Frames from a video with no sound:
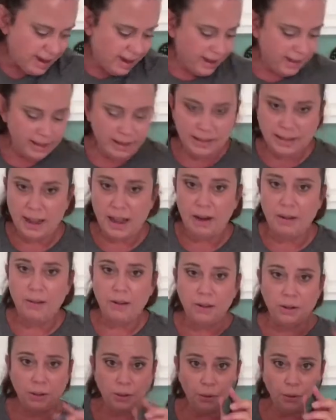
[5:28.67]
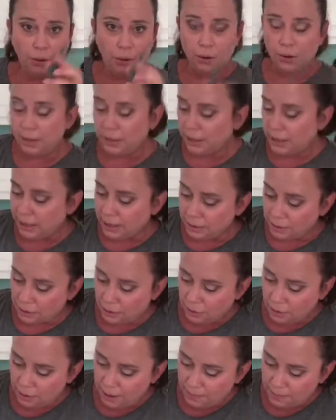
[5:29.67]
And it's got a little tool so you can
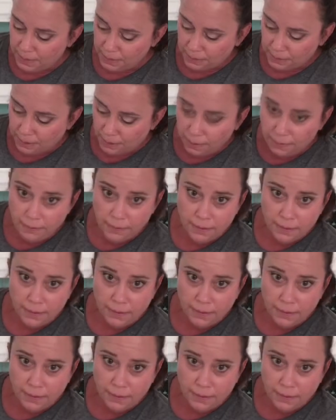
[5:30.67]
scrape this off.